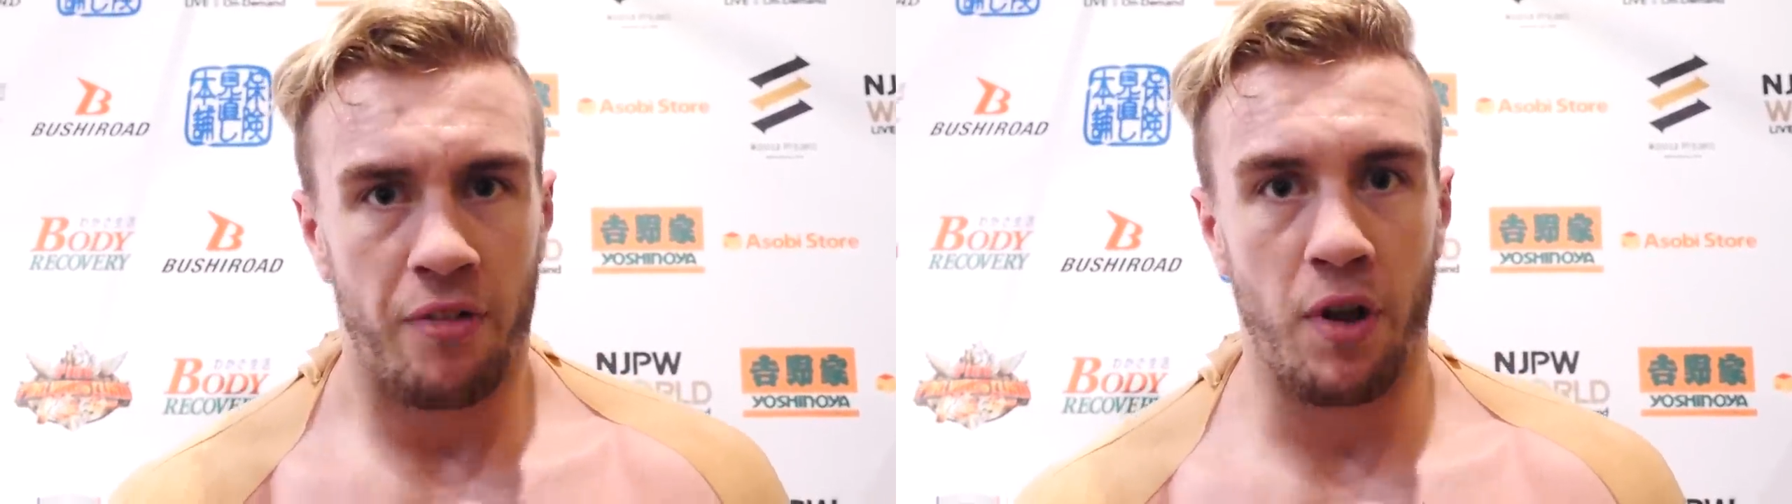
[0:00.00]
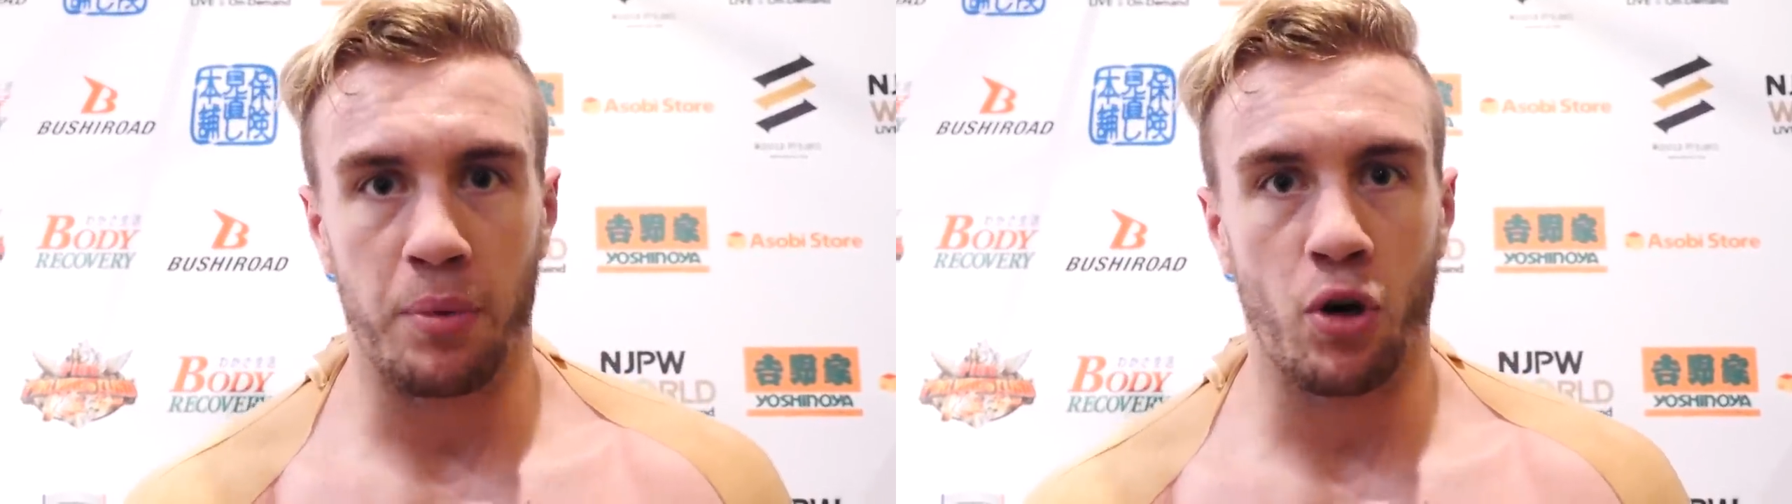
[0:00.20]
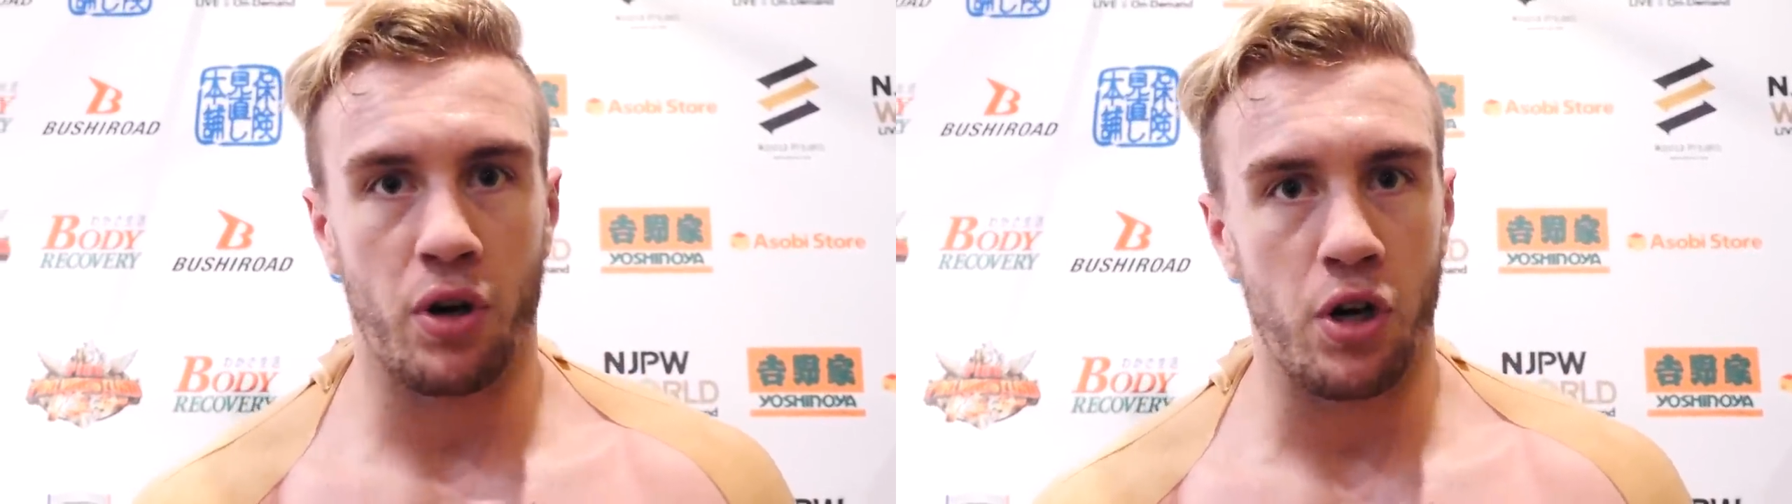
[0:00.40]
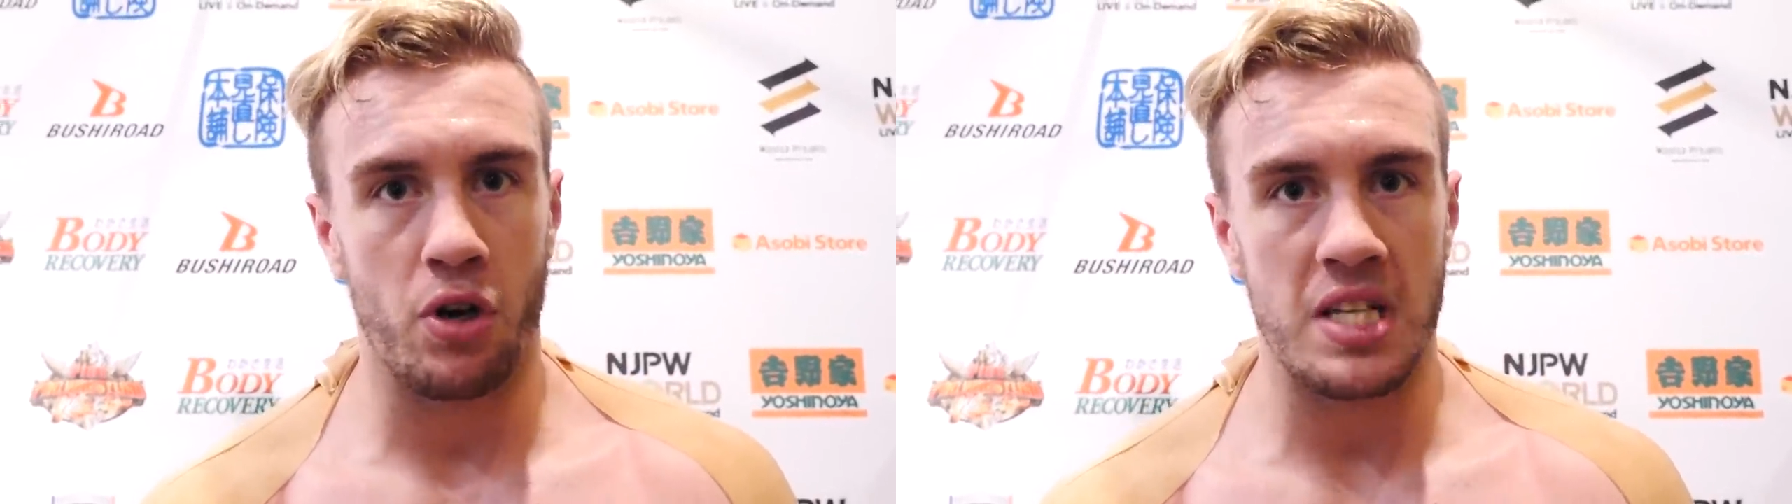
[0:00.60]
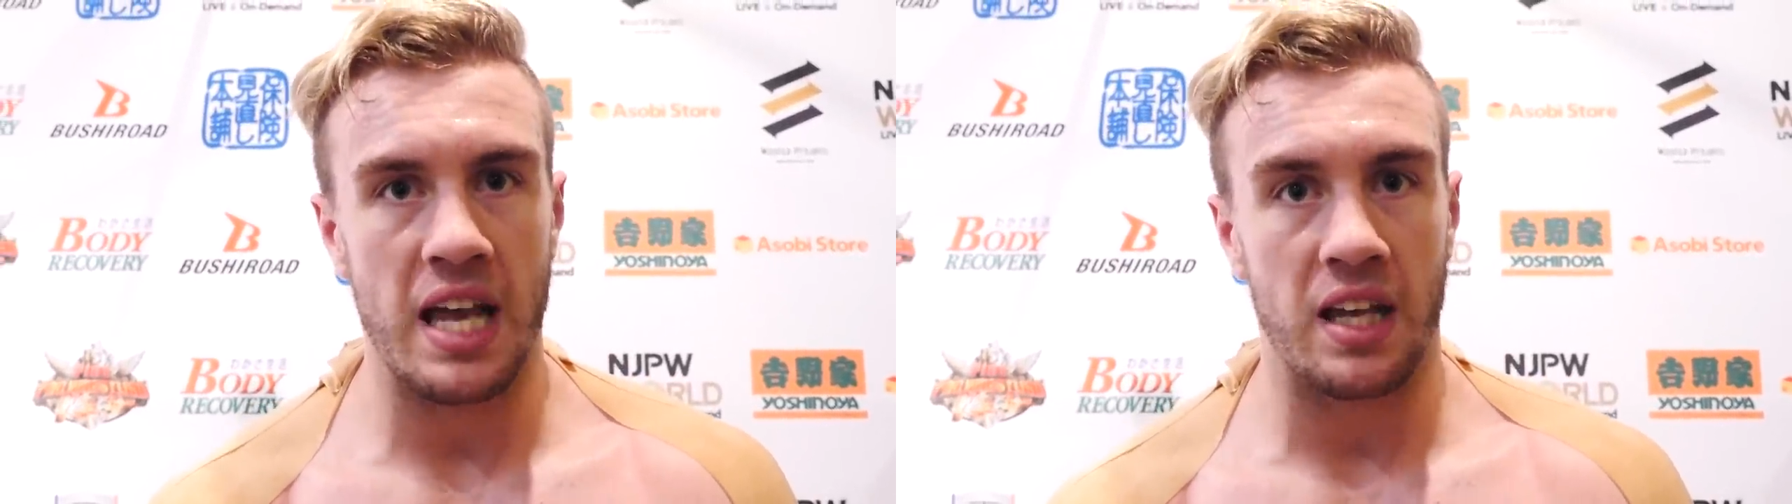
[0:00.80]
Flip Gordon,
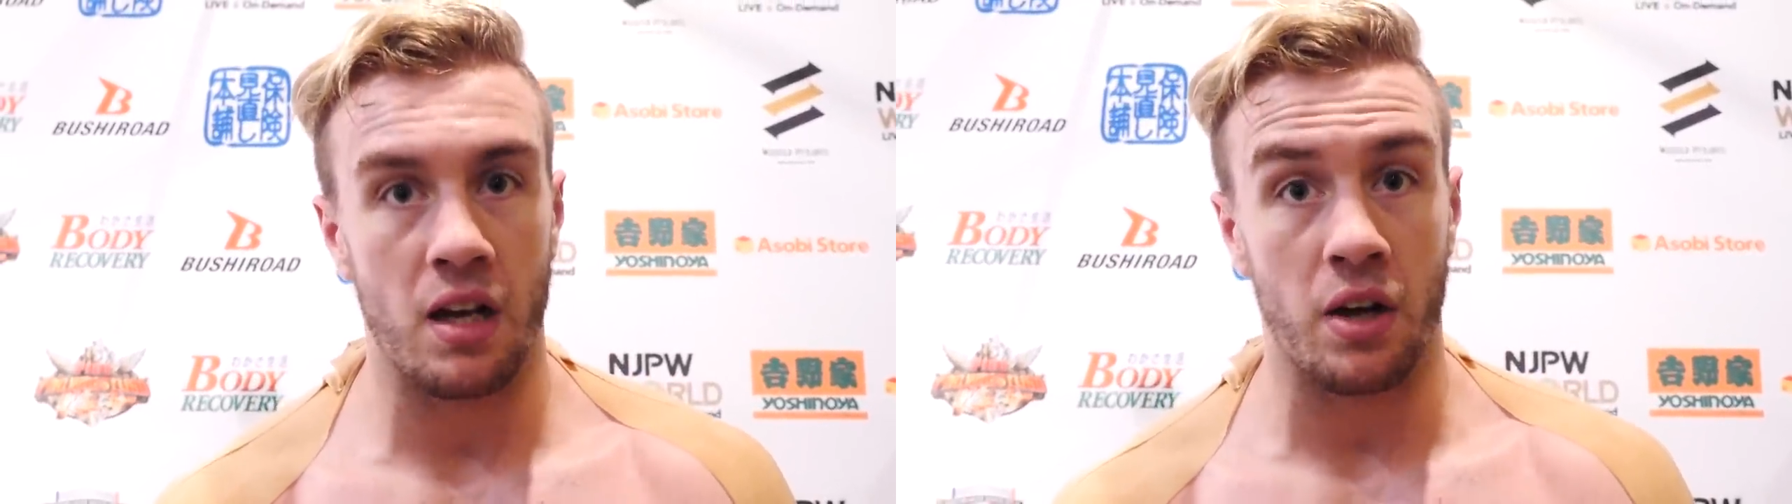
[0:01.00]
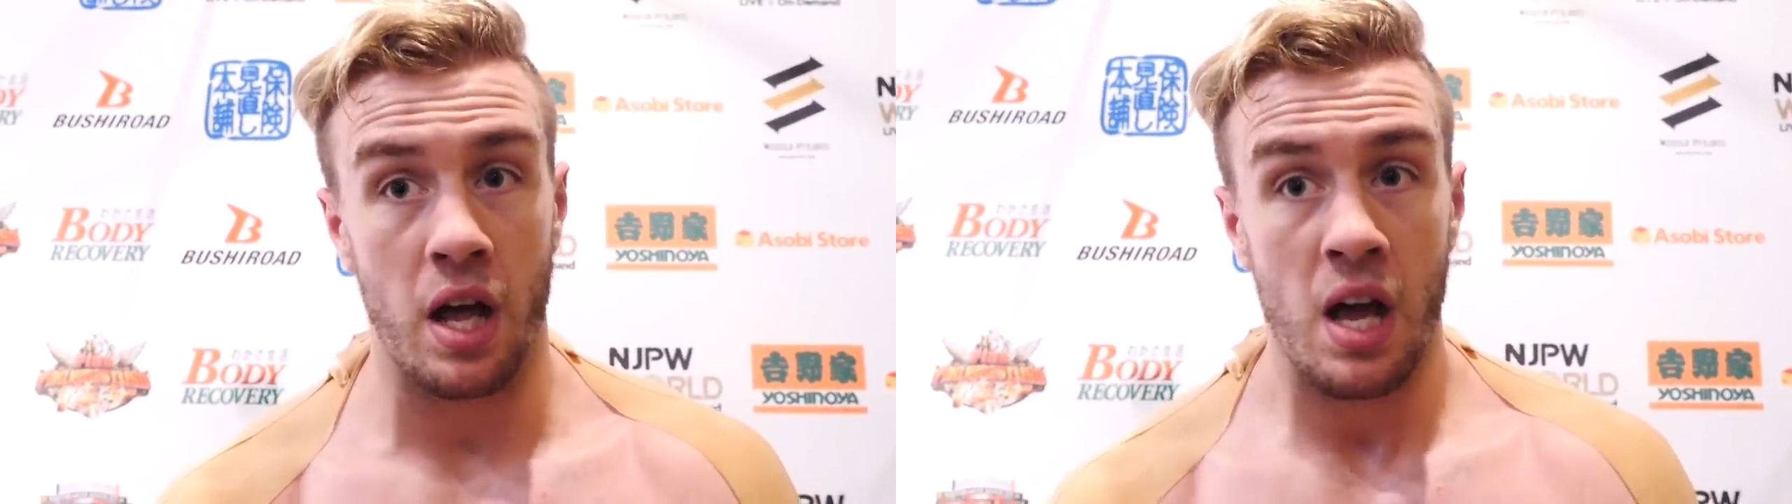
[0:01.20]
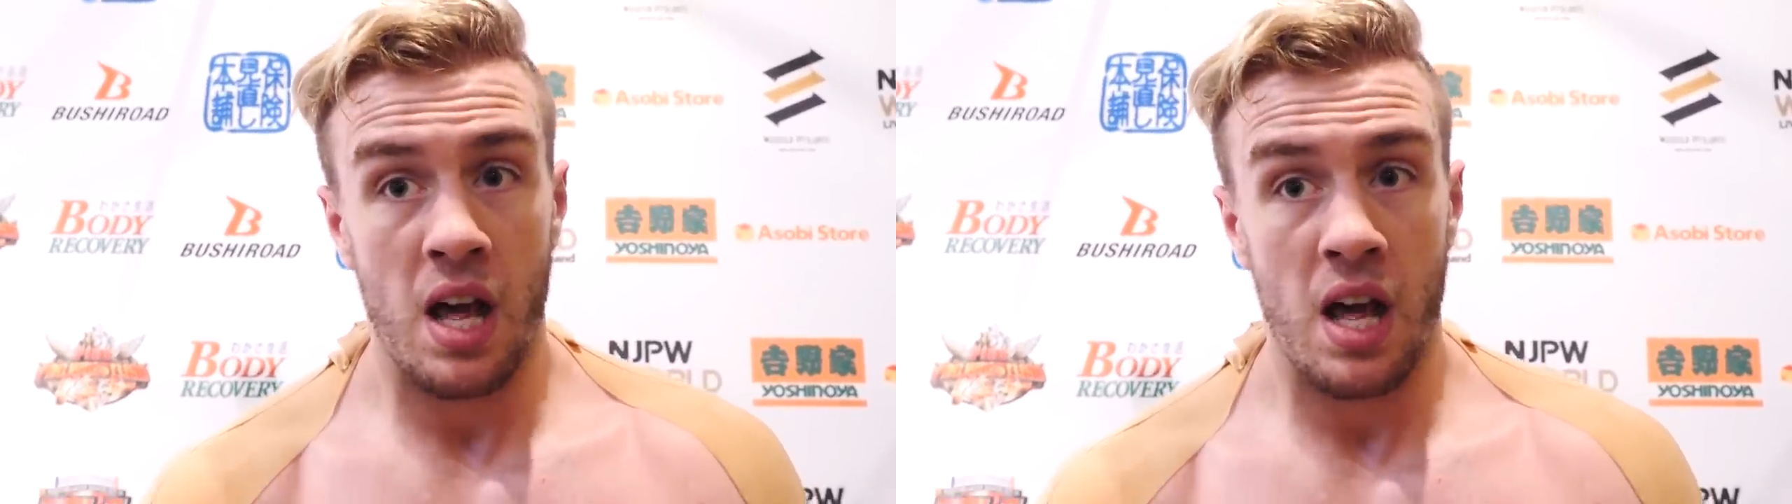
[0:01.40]
you're taking on